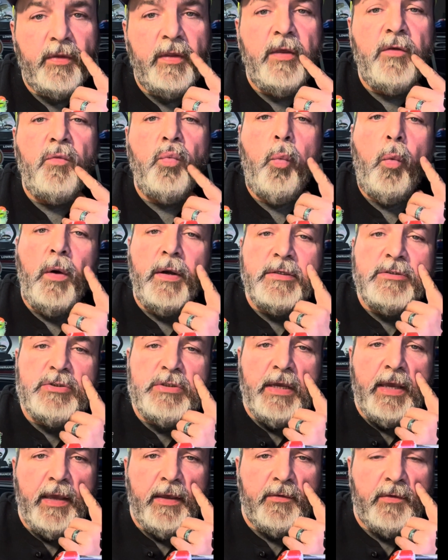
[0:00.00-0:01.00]
This one
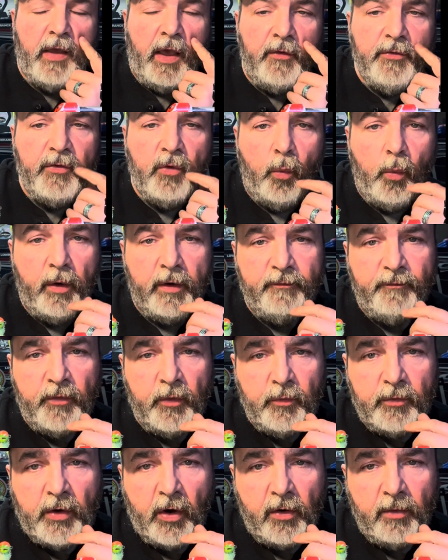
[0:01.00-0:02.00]
jig has also won a
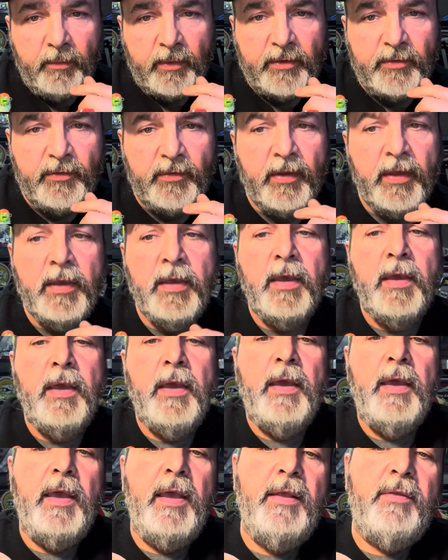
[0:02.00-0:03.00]
few tournaments.
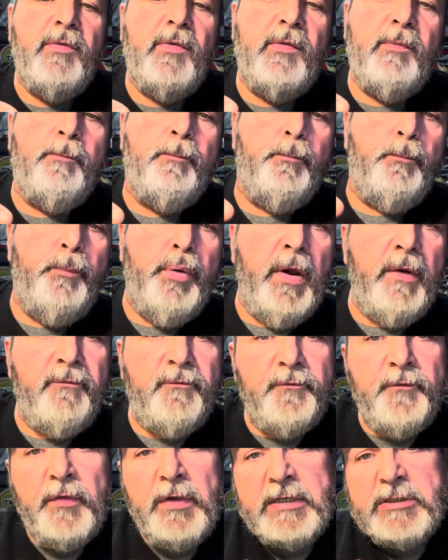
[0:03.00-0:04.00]
It's put
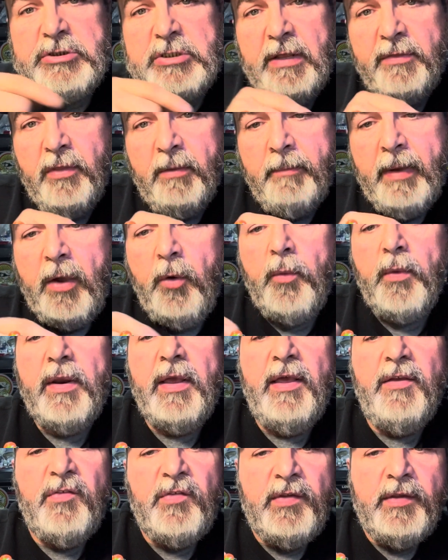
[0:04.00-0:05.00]
fish in the boat.
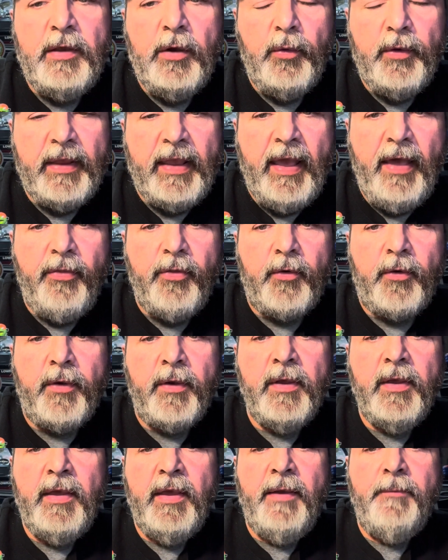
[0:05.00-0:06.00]
It's still together.
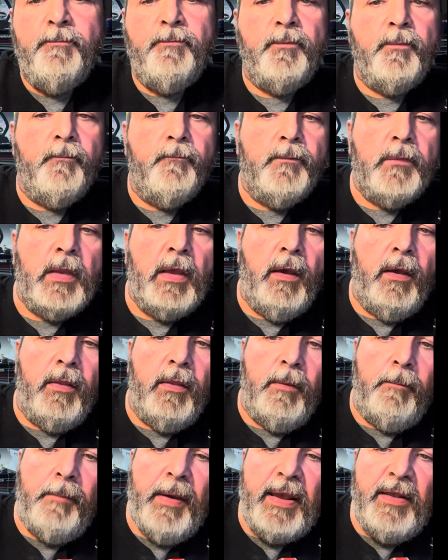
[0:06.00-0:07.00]

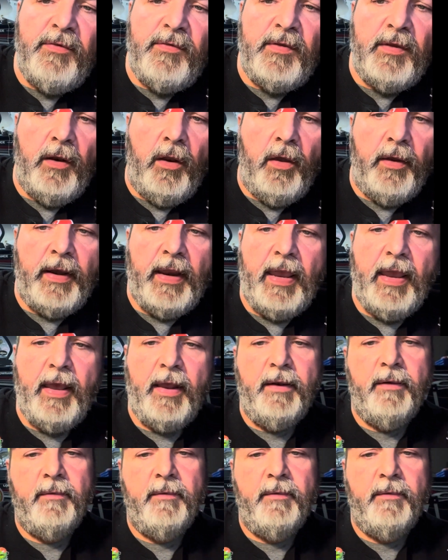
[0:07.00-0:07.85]
Paint's still on the head.